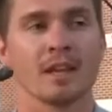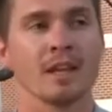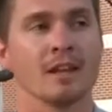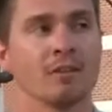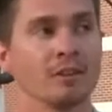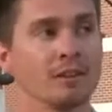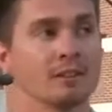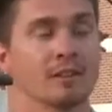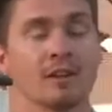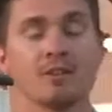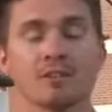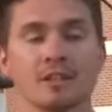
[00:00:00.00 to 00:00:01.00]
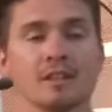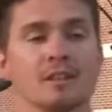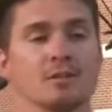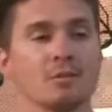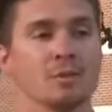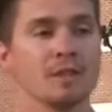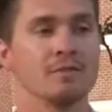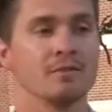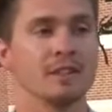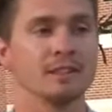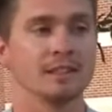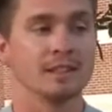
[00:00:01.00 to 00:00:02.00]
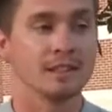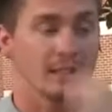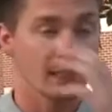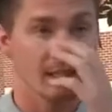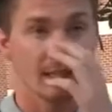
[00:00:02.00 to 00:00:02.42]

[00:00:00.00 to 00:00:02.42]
And on an excursion, we visited